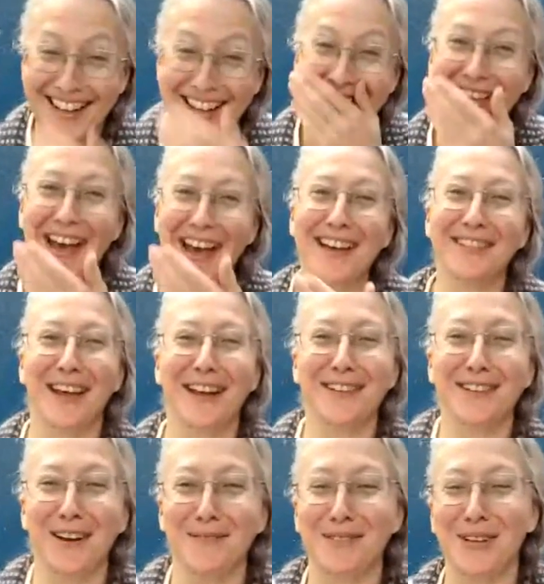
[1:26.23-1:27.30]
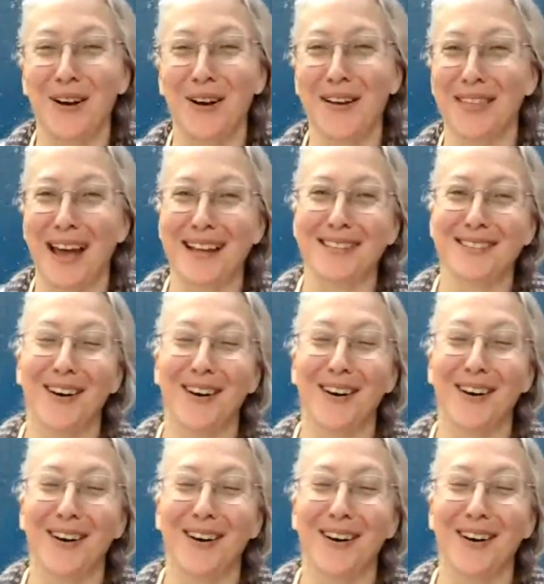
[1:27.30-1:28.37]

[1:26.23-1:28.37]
I'm sorry, that's awesome.